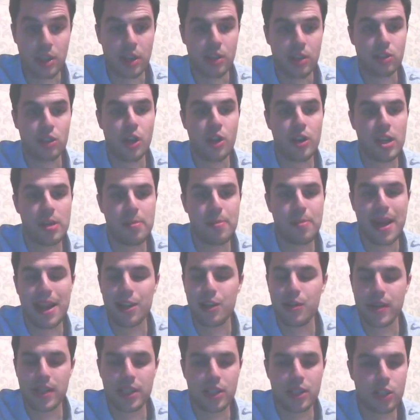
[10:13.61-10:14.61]
You know, Tony
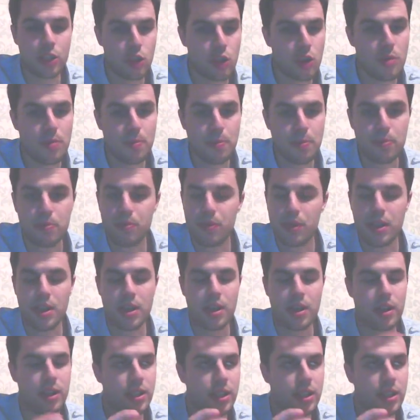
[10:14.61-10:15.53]
Bellew, there's a good, you know,